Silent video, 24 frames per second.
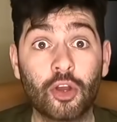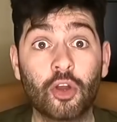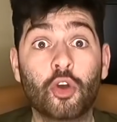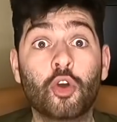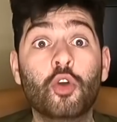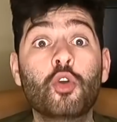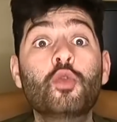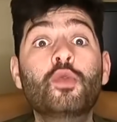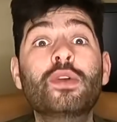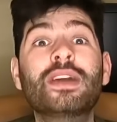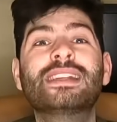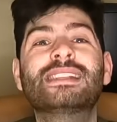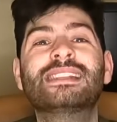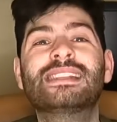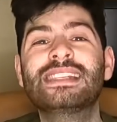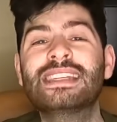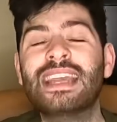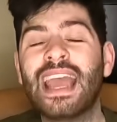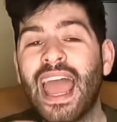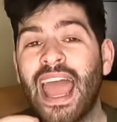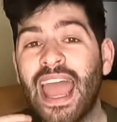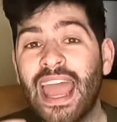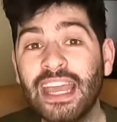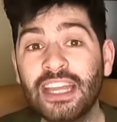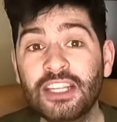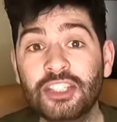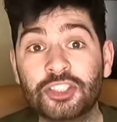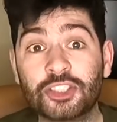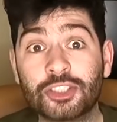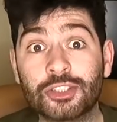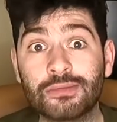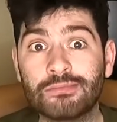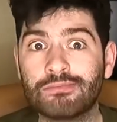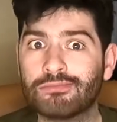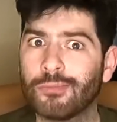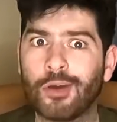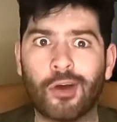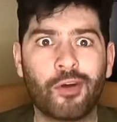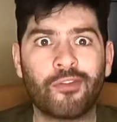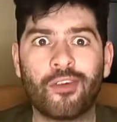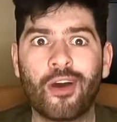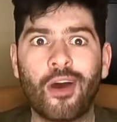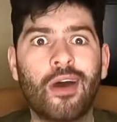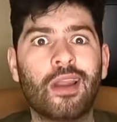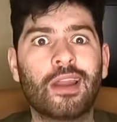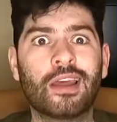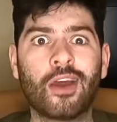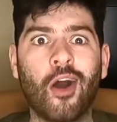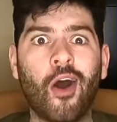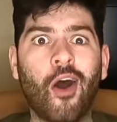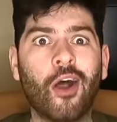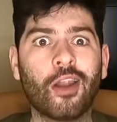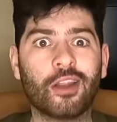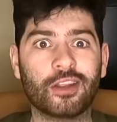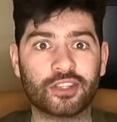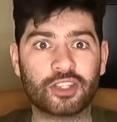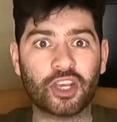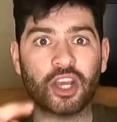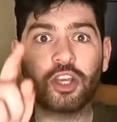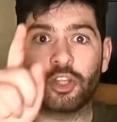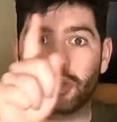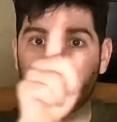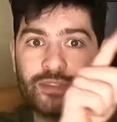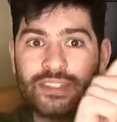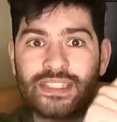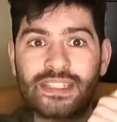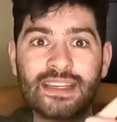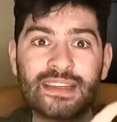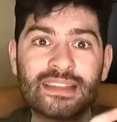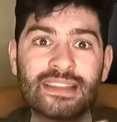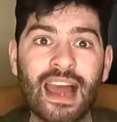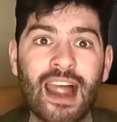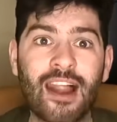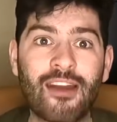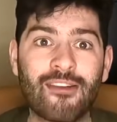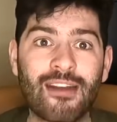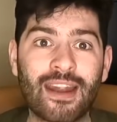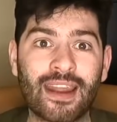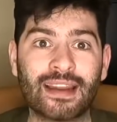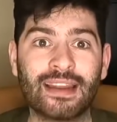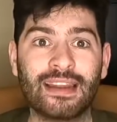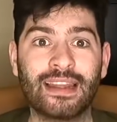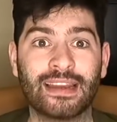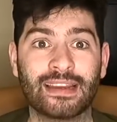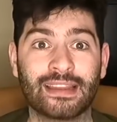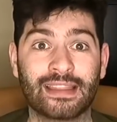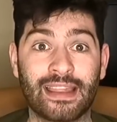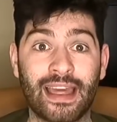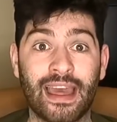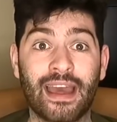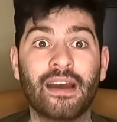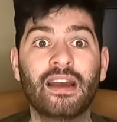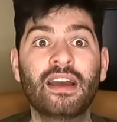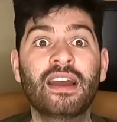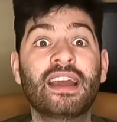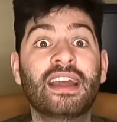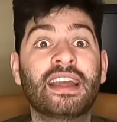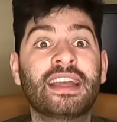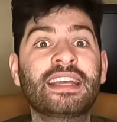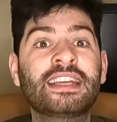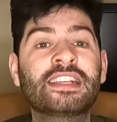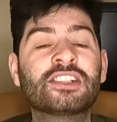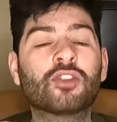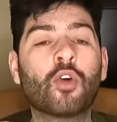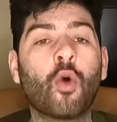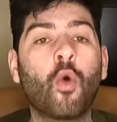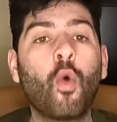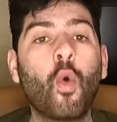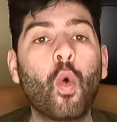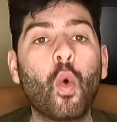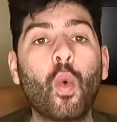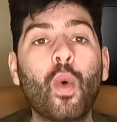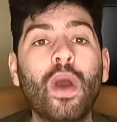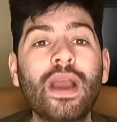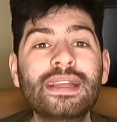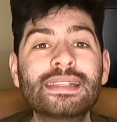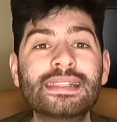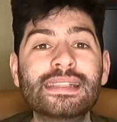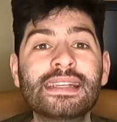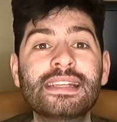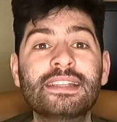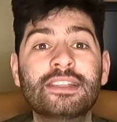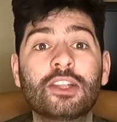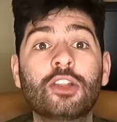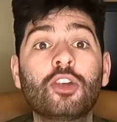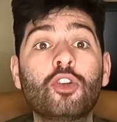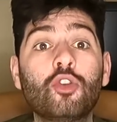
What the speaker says: who is the agent of Erling Haaland. You see a direct link there. He's always in the